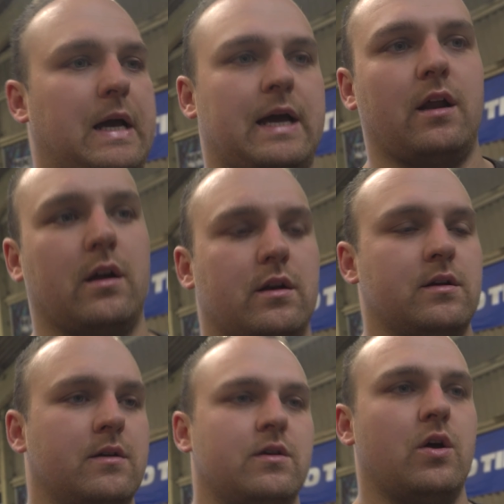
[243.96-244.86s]
and I
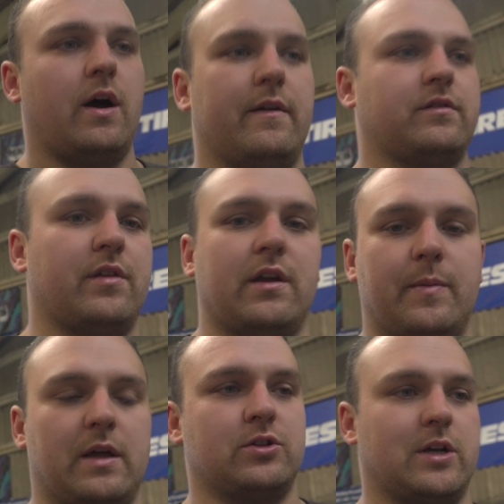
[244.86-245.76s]
can not have to think
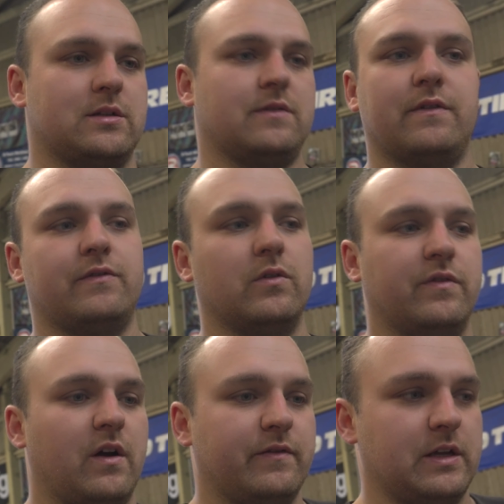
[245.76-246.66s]
about the chassis for 4 or
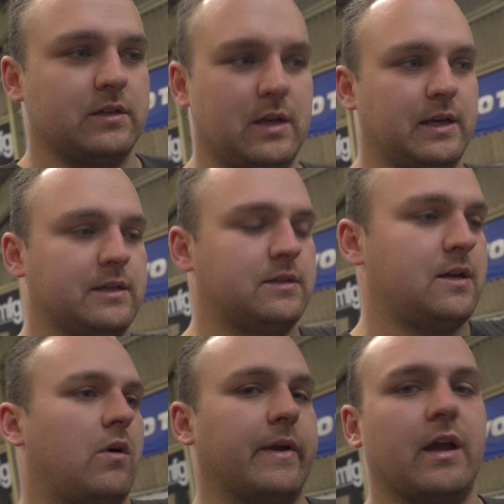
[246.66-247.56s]
5 years at least,
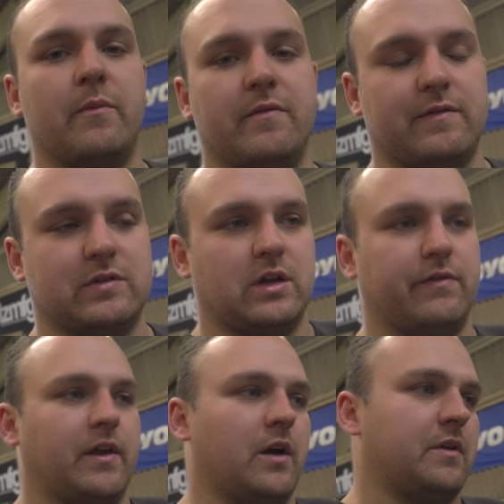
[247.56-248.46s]
while we get on with other
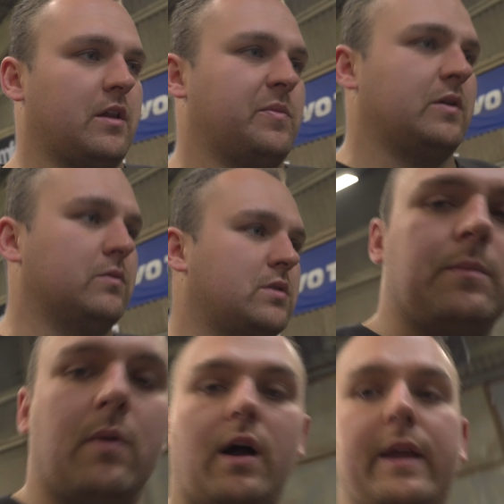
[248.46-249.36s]
stuff and get on with other builds.
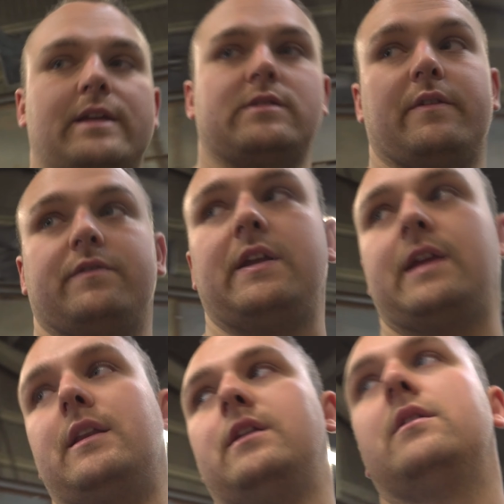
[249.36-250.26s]
My
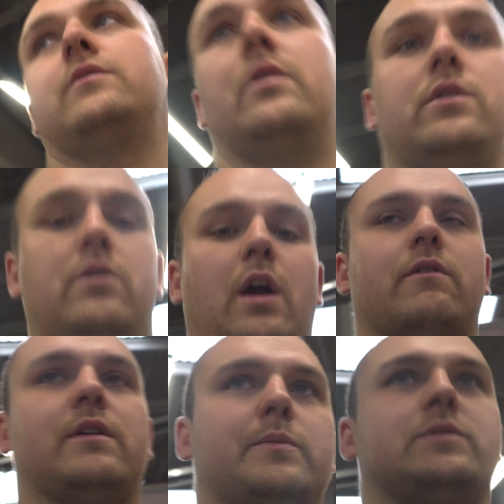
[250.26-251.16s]
S15 that you
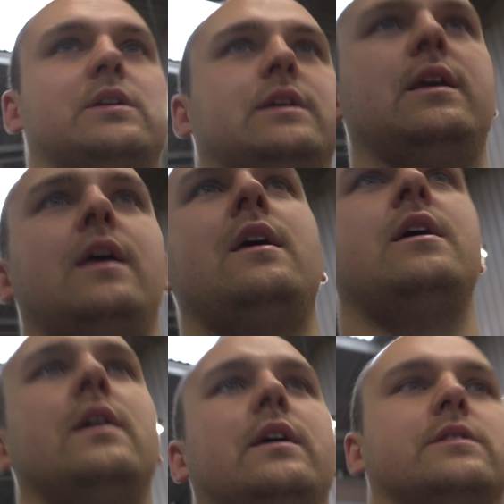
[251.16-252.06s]
currently would see
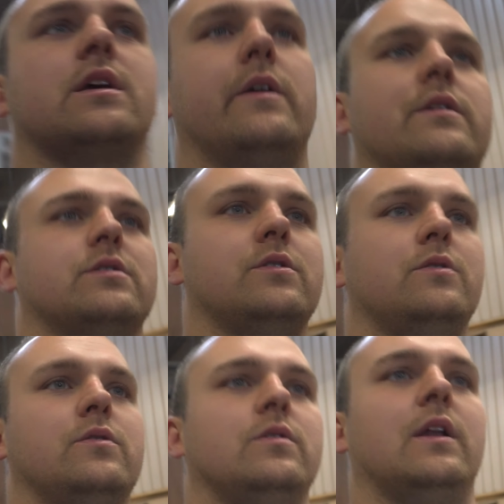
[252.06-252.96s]
is going
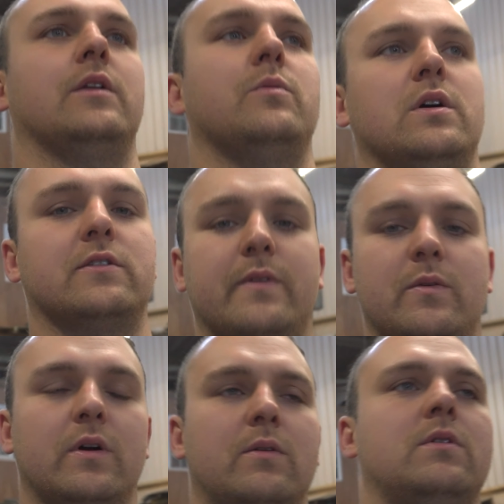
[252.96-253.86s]
to lad who works for me,
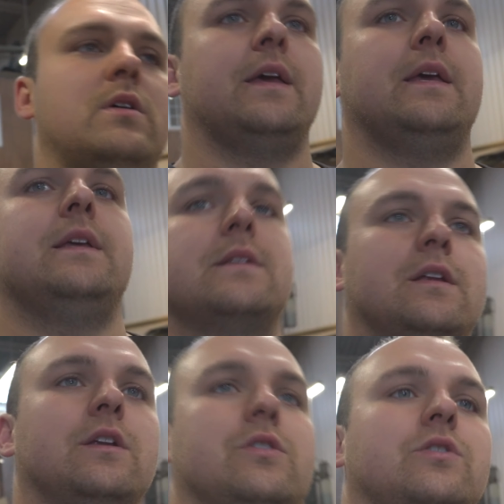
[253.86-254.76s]
Will. He's
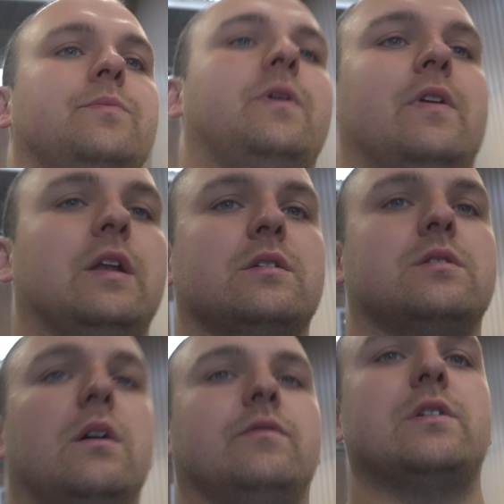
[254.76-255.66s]
going to do a bit of an
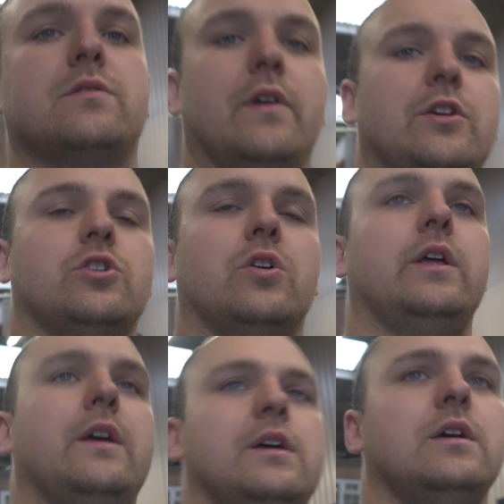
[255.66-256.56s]
underside restoration on it